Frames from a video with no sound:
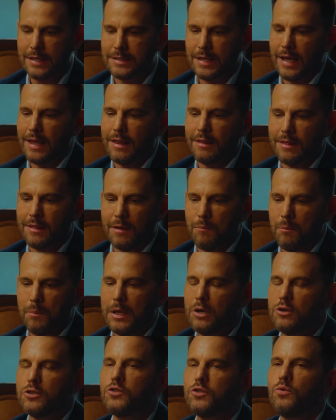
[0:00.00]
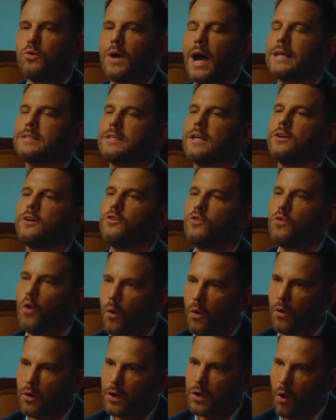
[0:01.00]
It's like, because you guys
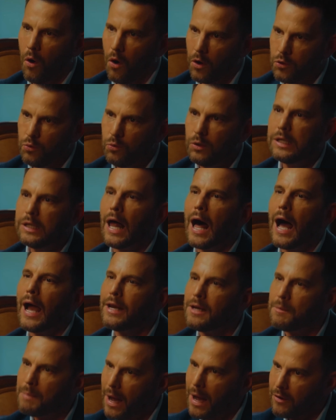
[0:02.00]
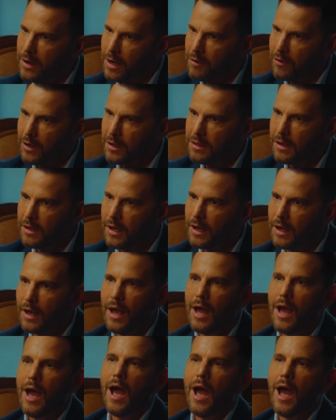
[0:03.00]
you lied about everything